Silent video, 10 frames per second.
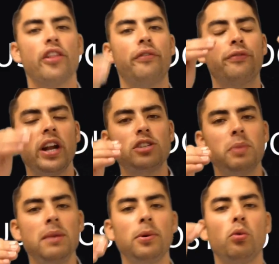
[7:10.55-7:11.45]
The French
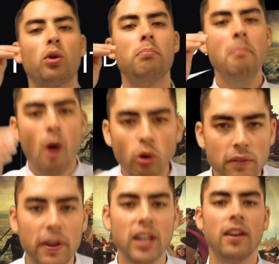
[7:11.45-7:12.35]
people were
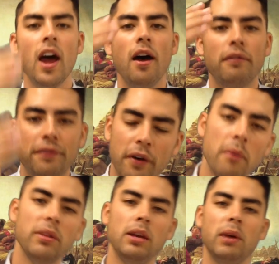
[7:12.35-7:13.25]
motivated
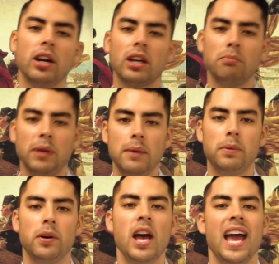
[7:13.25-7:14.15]
from the American
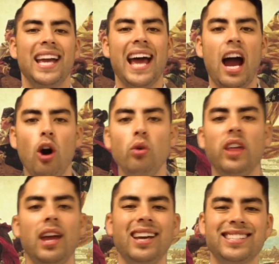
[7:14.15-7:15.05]
people and how
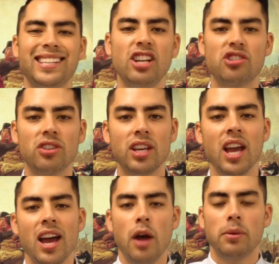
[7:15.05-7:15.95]
they essentially
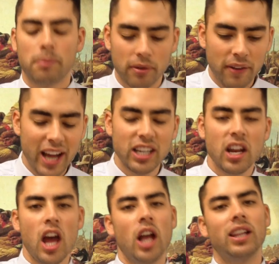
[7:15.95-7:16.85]
provided
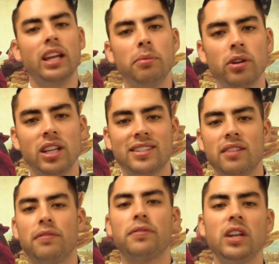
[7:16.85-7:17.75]
liberties
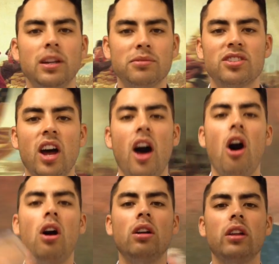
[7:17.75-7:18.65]
and freedoms
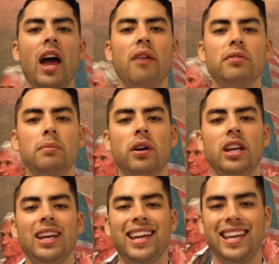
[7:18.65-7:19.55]
to
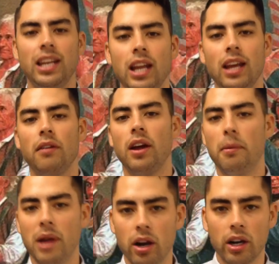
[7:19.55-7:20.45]
everybody in
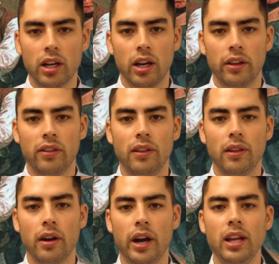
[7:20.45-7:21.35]
America,
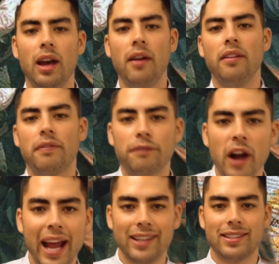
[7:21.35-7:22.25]
all right?
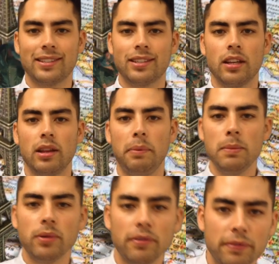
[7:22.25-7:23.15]
France, the
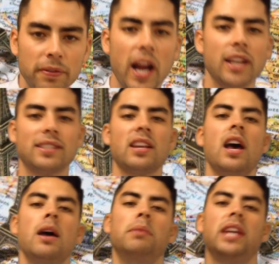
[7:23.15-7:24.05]
people of France,
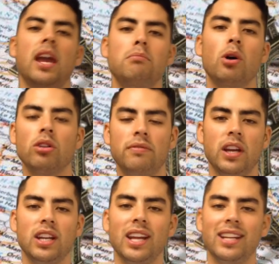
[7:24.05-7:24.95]
became
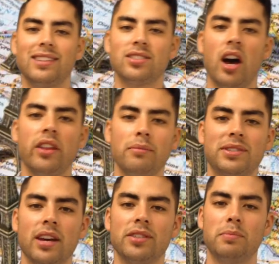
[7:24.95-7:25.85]
motivated and saw
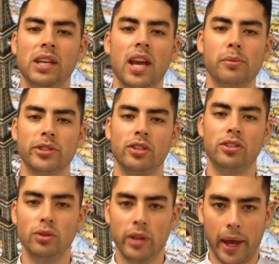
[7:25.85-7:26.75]
themselves being able to
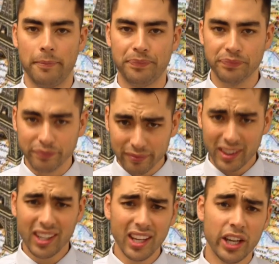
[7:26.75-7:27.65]
do that,
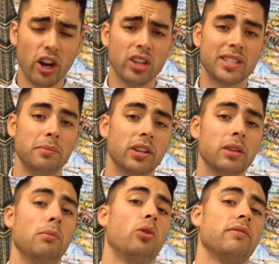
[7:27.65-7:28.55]
and ultimately
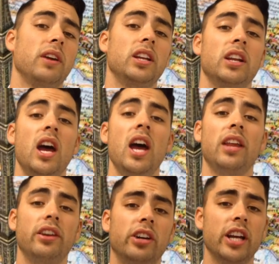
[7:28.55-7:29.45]
motivated
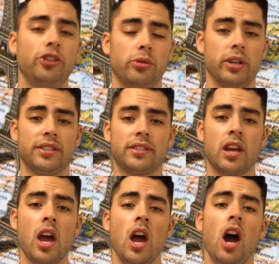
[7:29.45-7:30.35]
their interests.
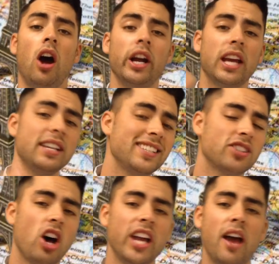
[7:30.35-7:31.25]
All right, guys, that's
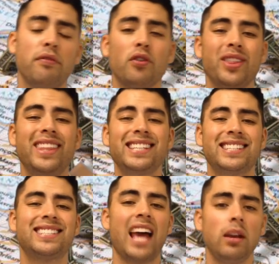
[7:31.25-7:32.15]
all I have for
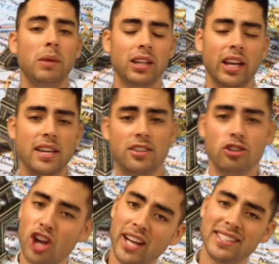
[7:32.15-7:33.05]
this segment, ladies and
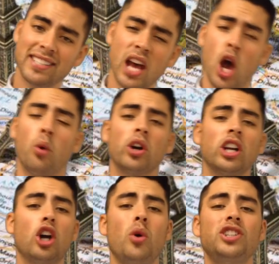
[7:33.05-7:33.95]
gents. We're going
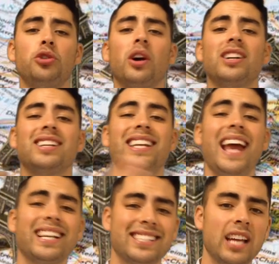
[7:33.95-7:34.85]
to go into our
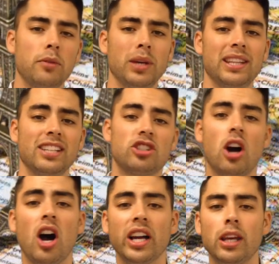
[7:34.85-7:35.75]
next segment that's
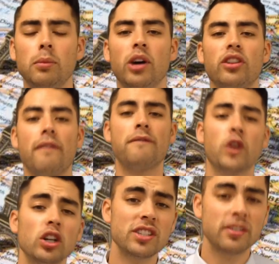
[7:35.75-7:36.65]
talking about the
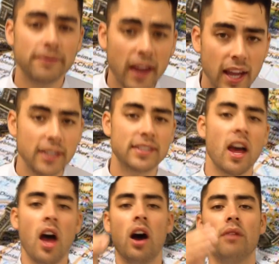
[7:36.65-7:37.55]
first phase
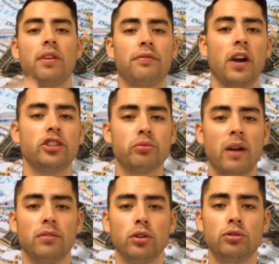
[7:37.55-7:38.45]
of the French
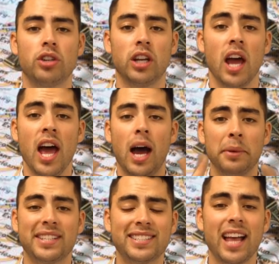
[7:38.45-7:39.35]
Revolution. I'm
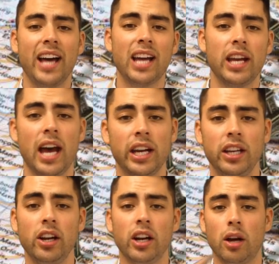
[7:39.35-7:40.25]
going to slide on out of
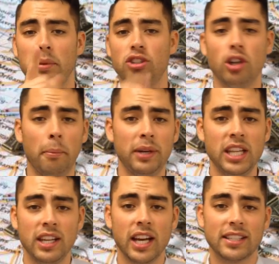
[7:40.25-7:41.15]
here, and I'll be jumping in
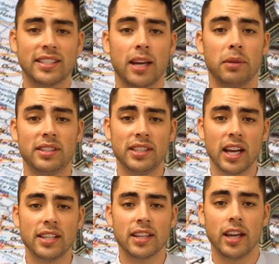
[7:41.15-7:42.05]
the next segment. See you
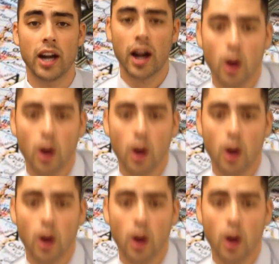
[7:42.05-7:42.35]
guys later.